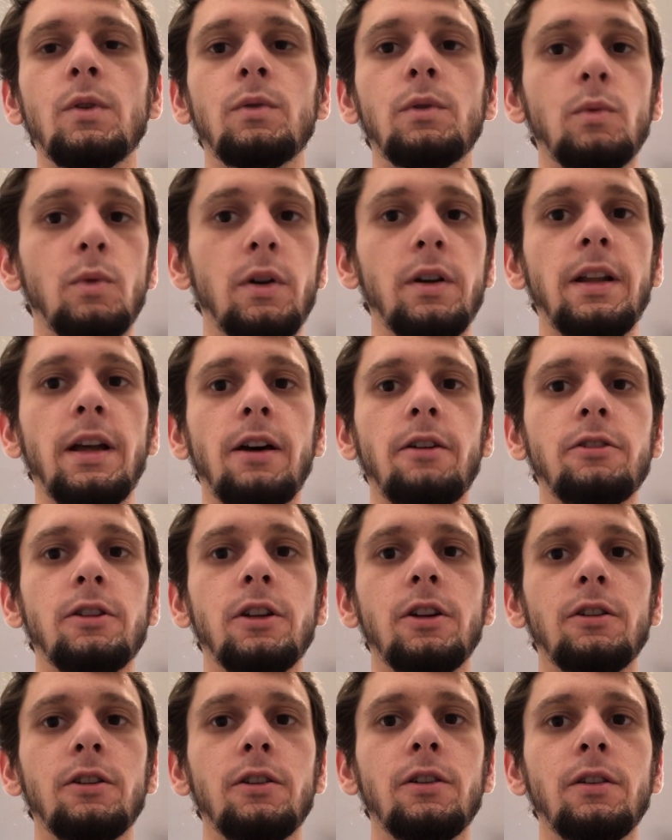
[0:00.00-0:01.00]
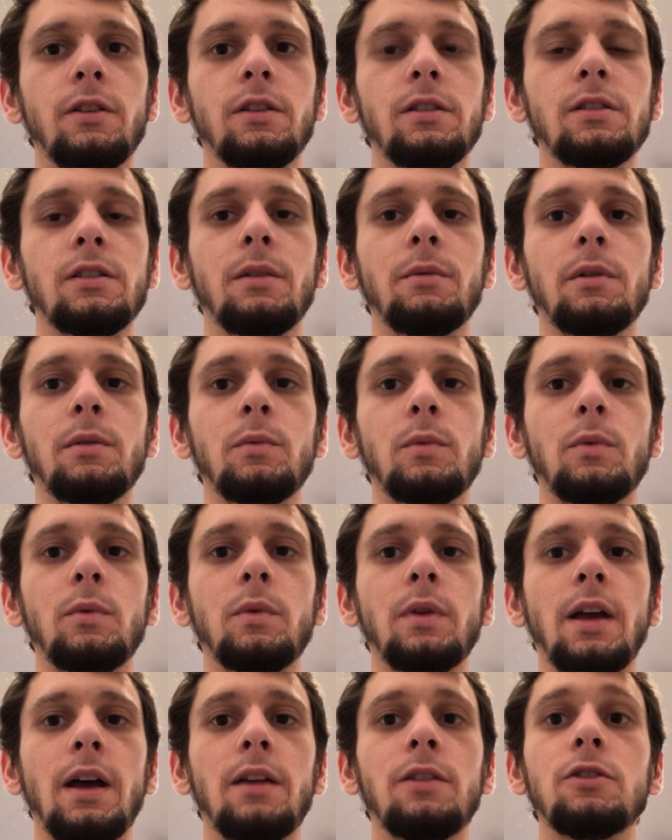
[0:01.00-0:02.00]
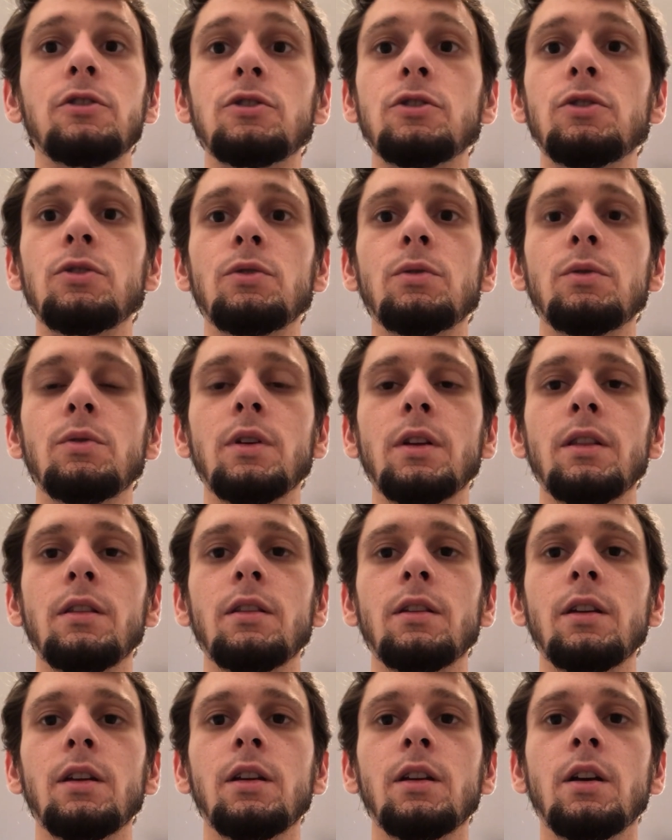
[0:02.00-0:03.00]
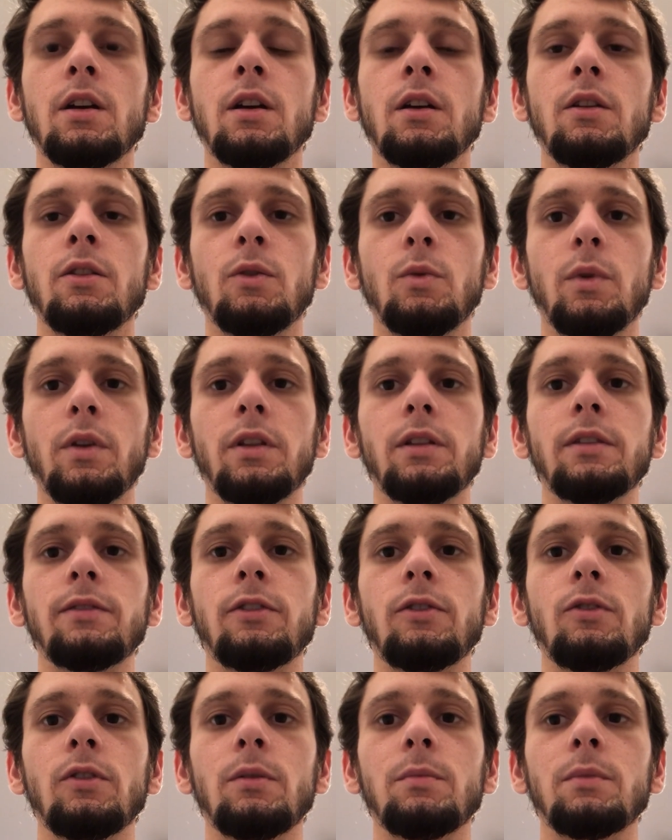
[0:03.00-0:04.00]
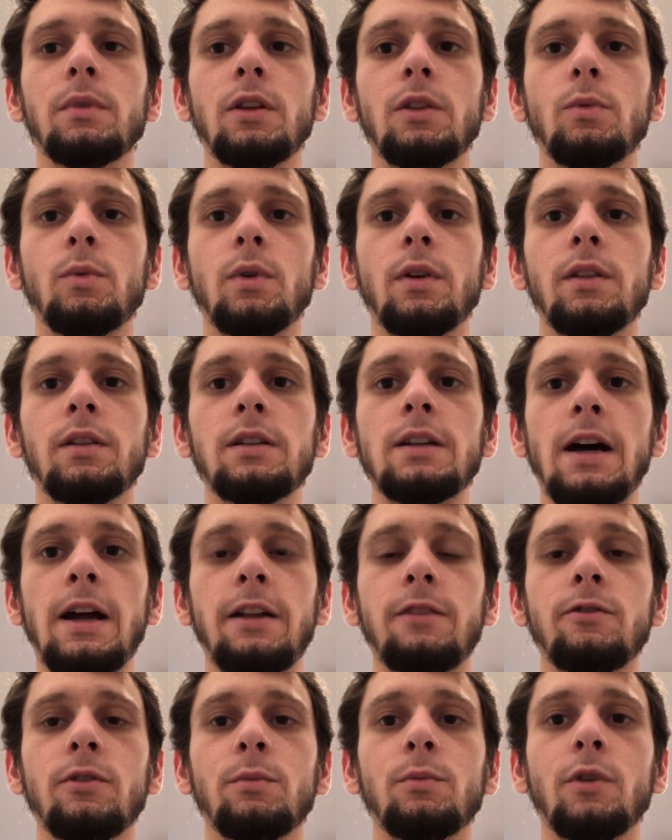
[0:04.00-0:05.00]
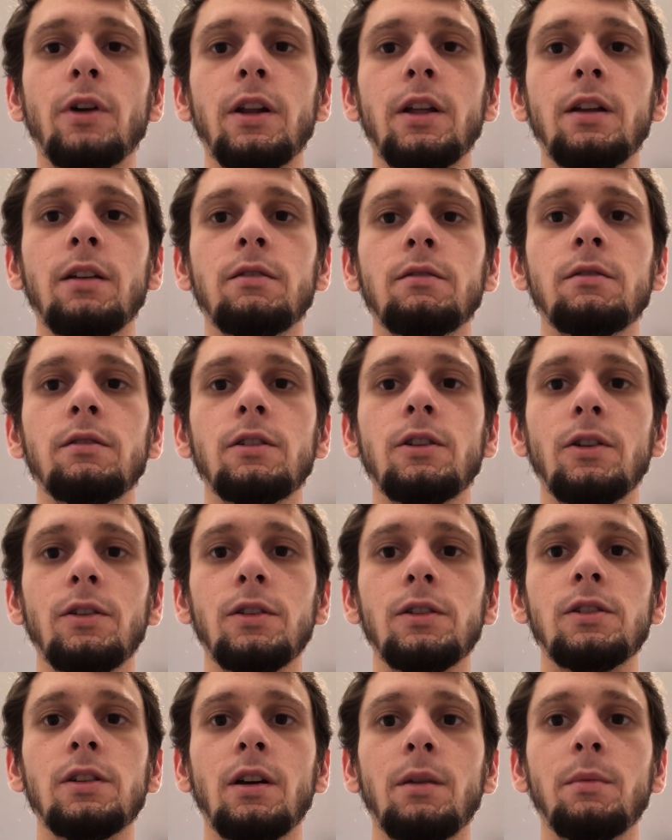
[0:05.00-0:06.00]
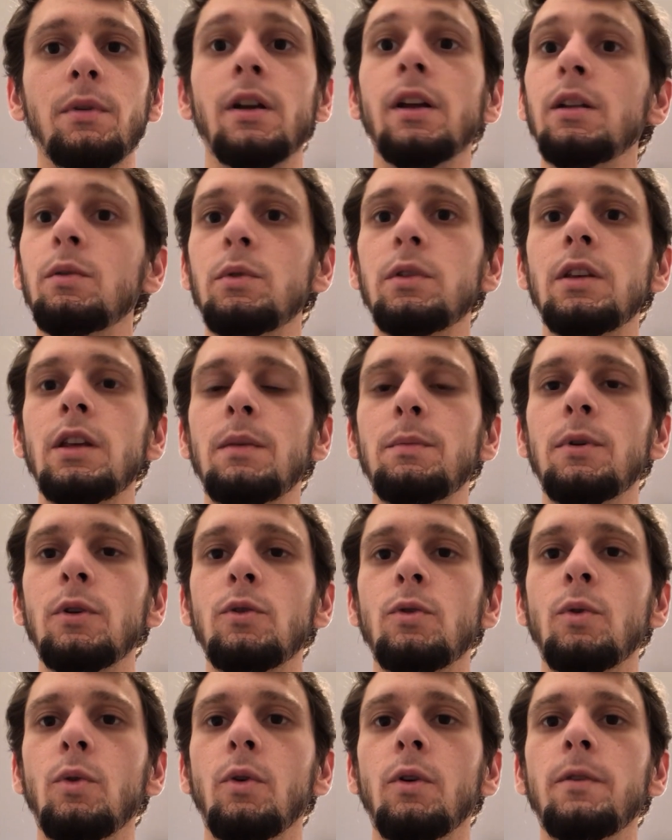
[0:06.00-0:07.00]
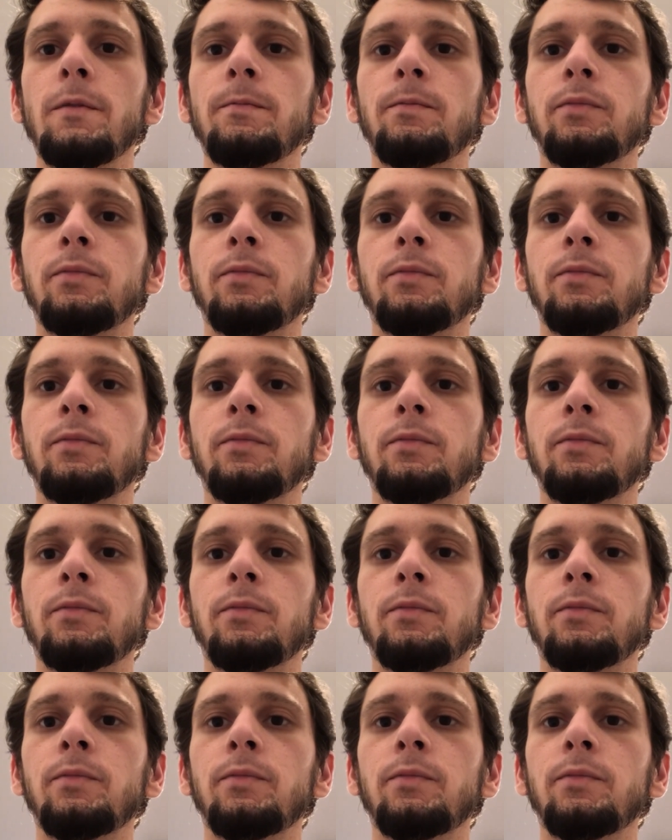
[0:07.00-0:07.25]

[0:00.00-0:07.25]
We weren't down here during the summer, but we had the two in the one in the living room and the one in the dining room running during the summer, and it would keep it cool.